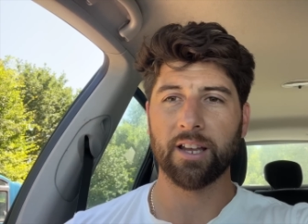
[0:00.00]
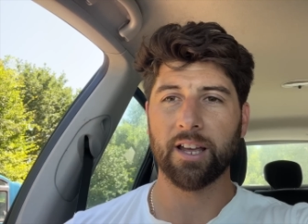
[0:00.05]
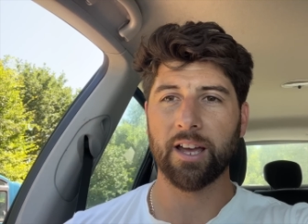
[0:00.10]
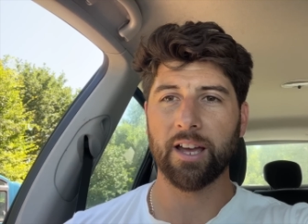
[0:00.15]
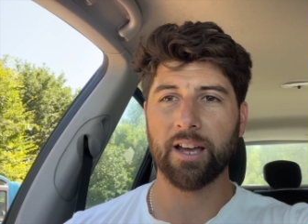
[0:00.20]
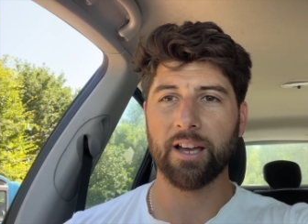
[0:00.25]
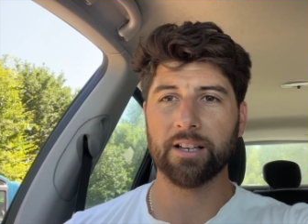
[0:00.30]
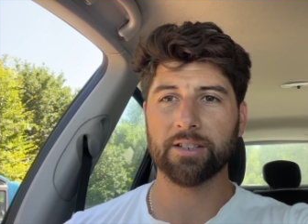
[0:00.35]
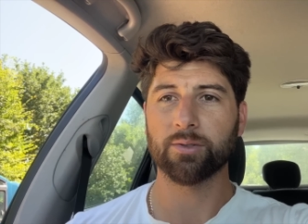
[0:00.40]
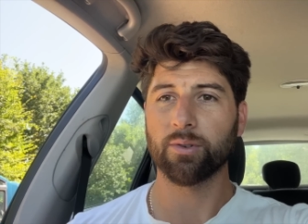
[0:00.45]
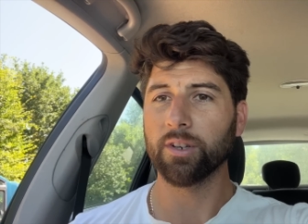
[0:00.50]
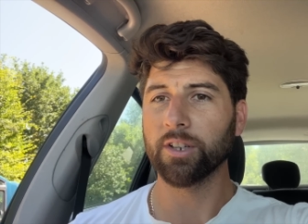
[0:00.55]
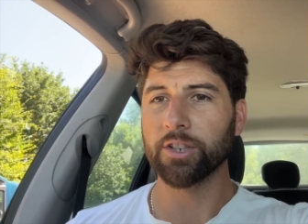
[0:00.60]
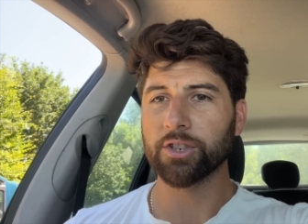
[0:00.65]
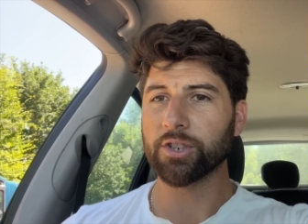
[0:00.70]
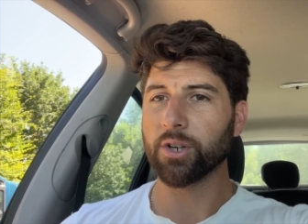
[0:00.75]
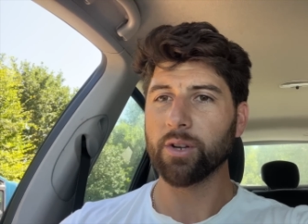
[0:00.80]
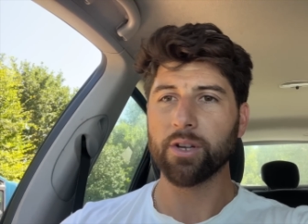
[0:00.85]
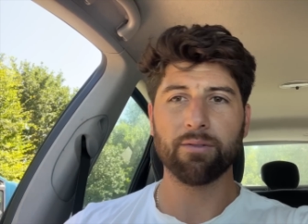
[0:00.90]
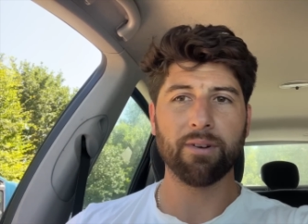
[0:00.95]
Uh, so I'm going to
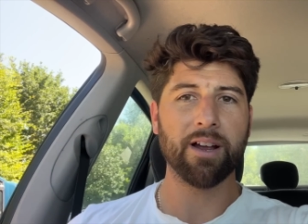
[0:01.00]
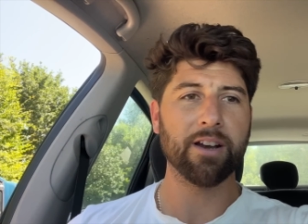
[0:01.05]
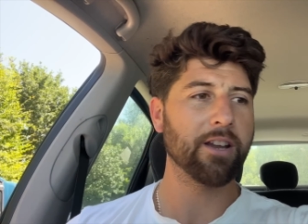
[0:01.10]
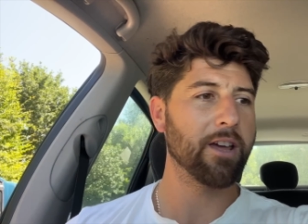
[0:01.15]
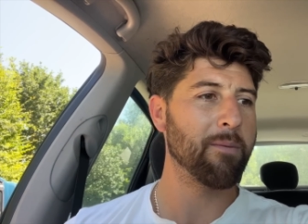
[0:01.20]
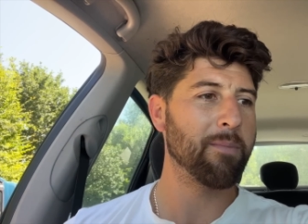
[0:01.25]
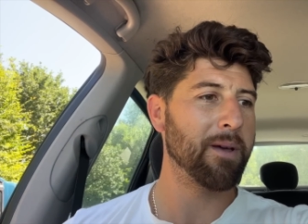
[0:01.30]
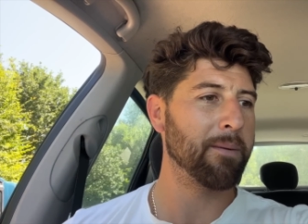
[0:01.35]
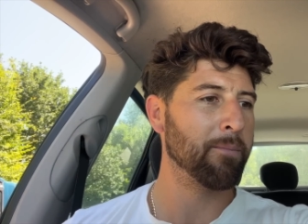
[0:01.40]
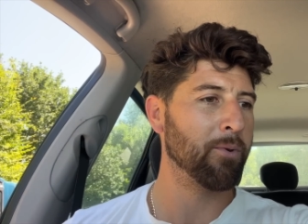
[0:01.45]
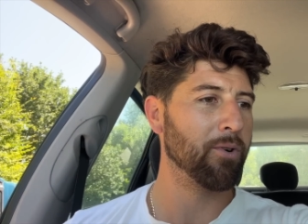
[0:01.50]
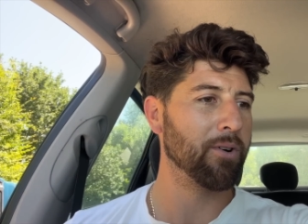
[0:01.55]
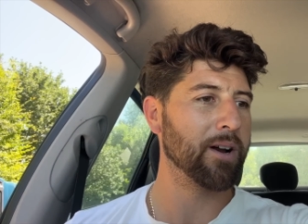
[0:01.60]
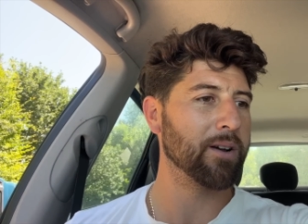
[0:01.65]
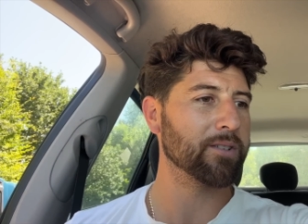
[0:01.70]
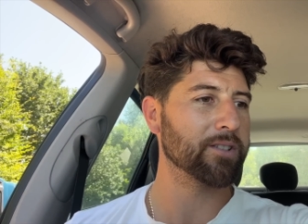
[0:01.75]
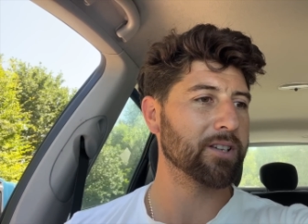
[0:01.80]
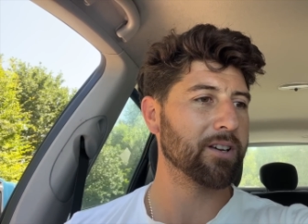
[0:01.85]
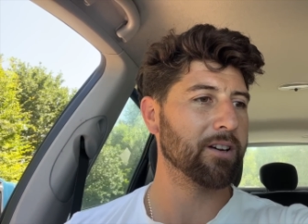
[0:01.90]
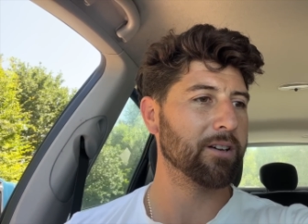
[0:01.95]
show you around it a bit more
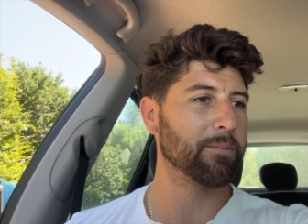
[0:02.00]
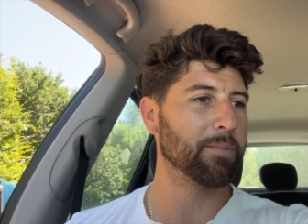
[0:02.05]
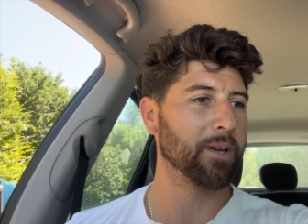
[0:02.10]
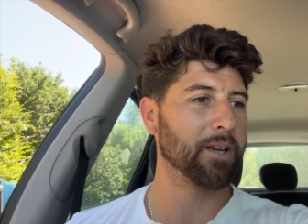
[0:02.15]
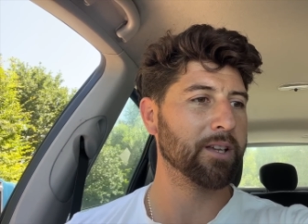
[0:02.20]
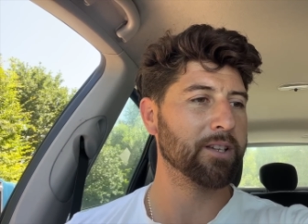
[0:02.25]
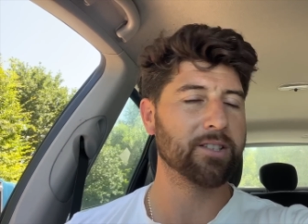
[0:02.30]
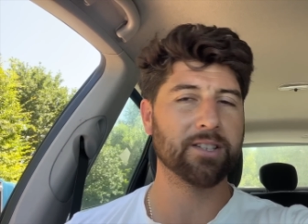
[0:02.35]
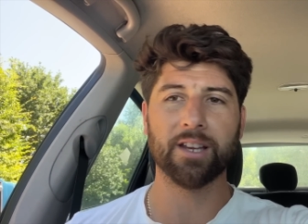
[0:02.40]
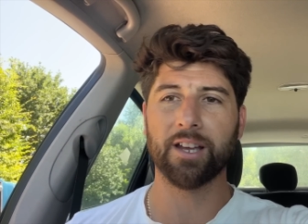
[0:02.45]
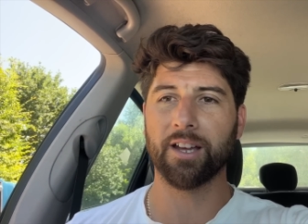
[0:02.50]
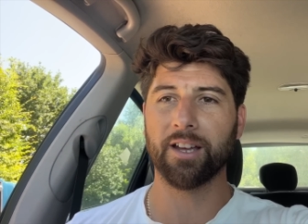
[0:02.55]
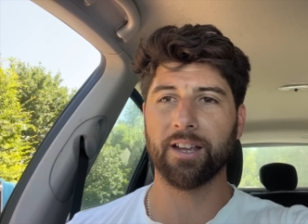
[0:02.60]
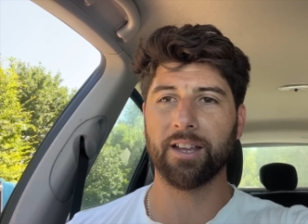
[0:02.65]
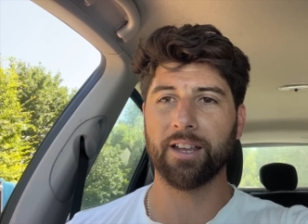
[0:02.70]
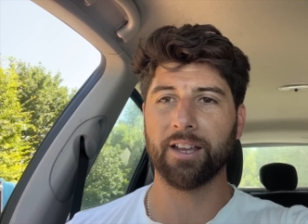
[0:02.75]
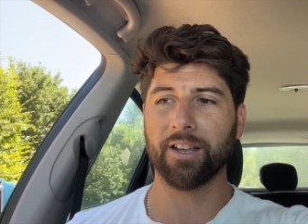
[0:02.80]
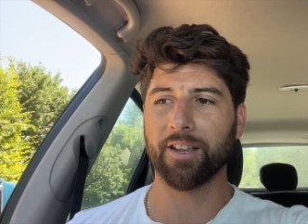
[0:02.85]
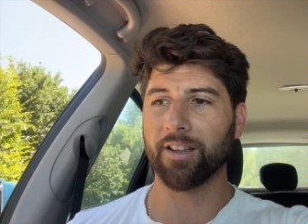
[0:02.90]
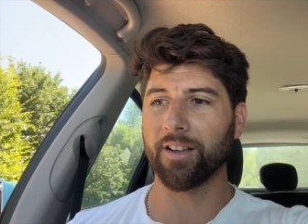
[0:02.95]
outside because uh,
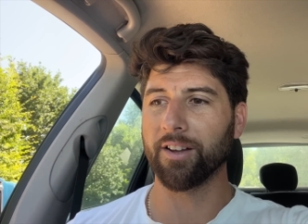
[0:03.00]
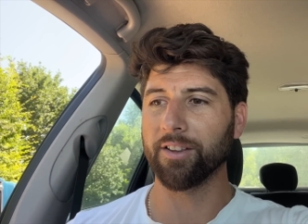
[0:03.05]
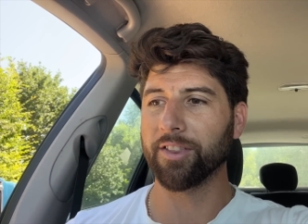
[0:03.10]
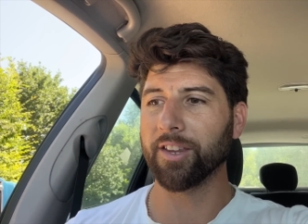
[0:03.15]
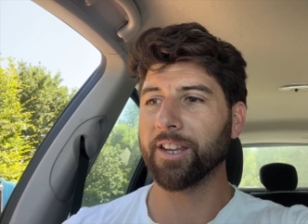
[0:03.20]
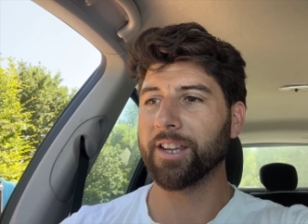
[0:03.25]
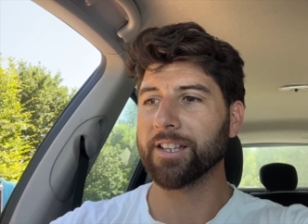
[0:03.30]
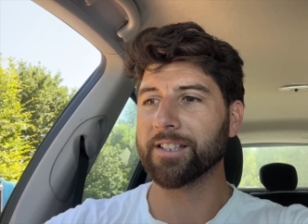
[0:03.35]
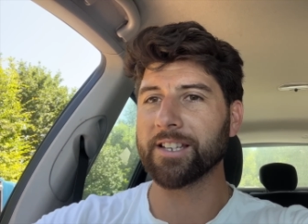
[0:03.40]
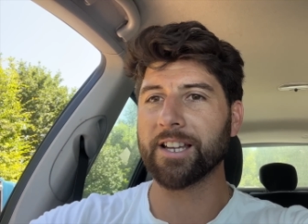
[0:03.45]
I think it's